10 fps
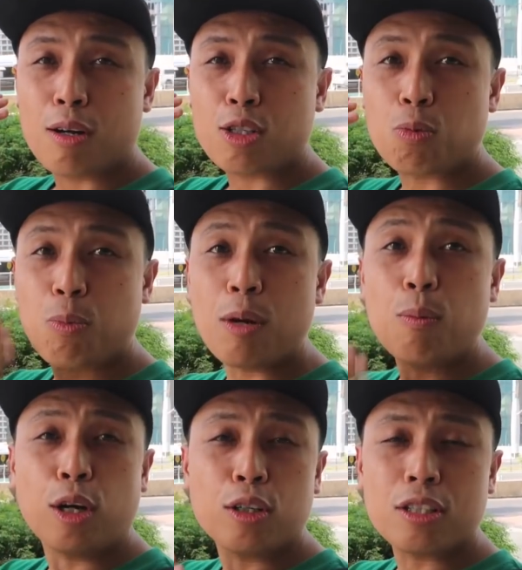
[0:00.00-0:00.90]

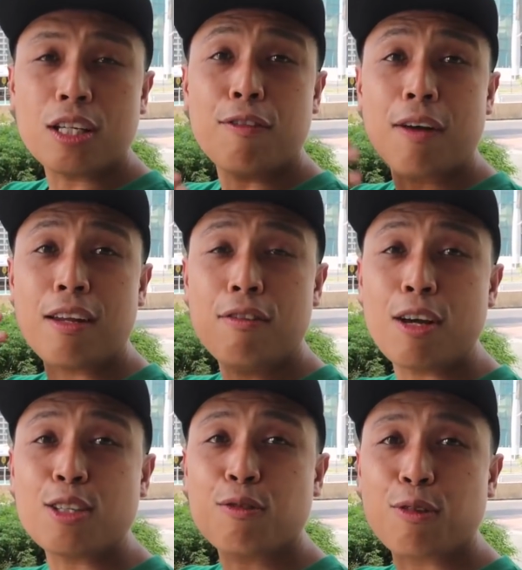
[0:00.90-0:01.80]
springboard yourself and
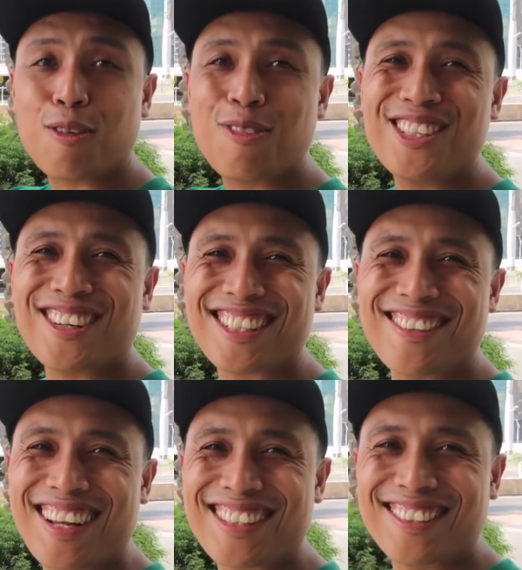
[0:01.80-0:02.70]
invest for the future as
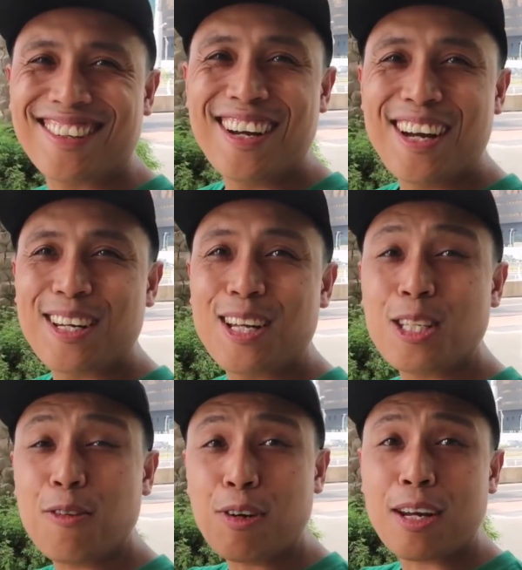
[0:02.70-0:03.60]
well. So
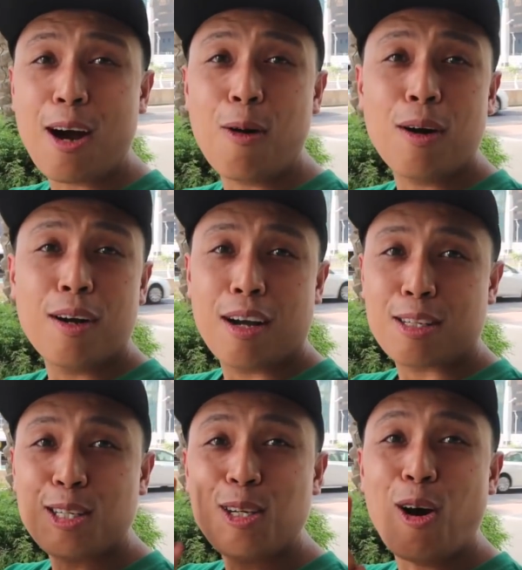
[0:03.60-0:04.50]
that's it for now.
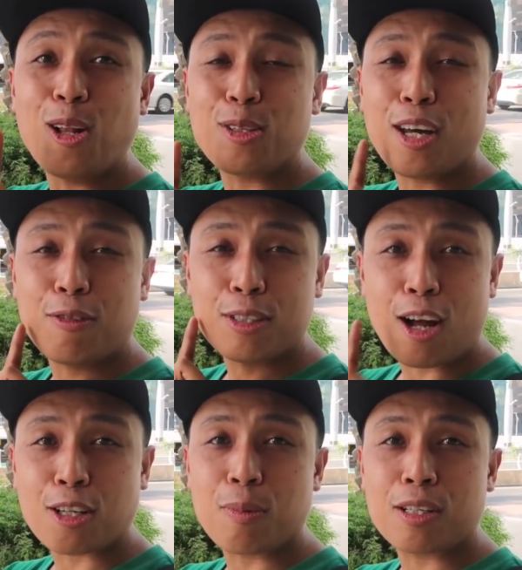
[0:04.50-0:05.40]
See you all tonight for
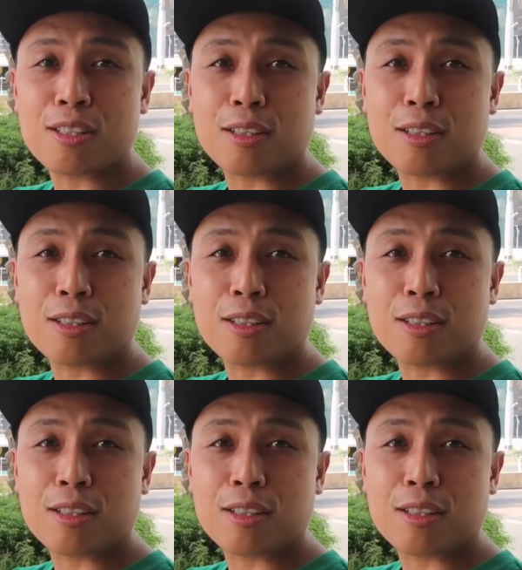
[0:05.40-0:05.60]
Stock Smarts